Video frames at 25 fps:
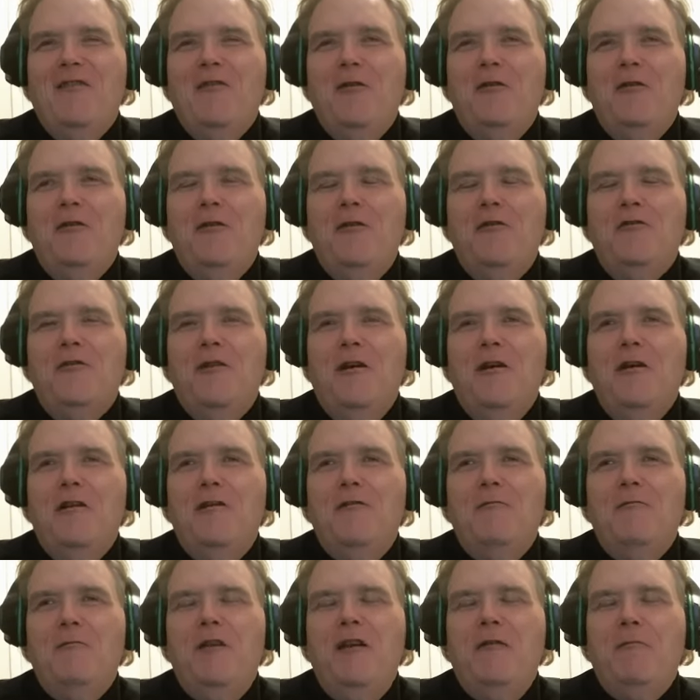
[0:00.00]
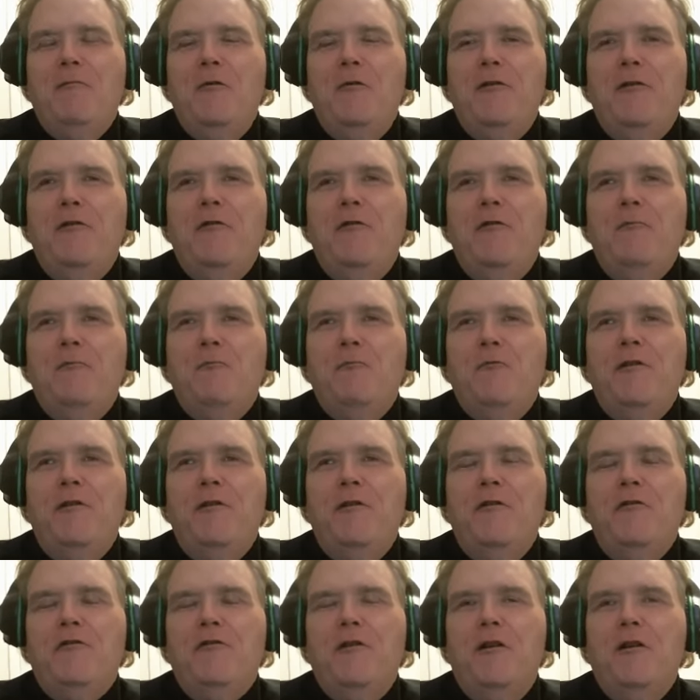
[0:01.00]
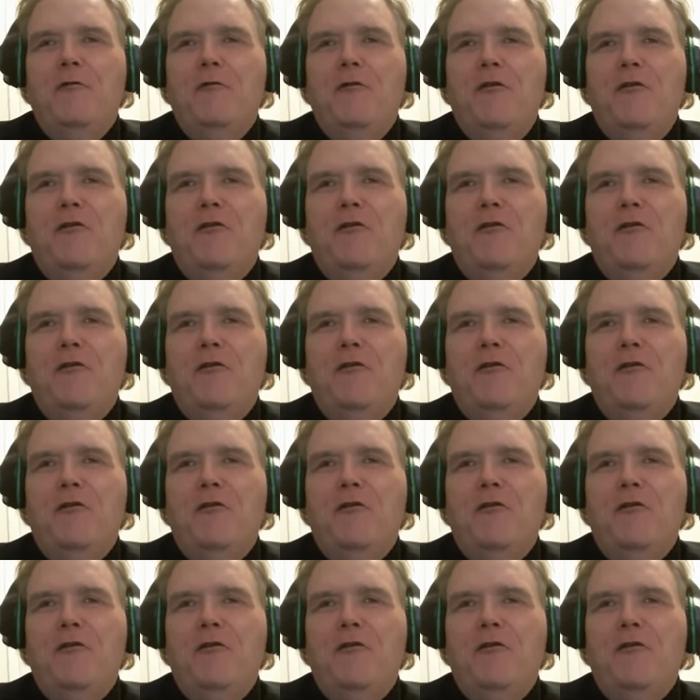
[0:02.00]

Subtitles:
you start, and when you started this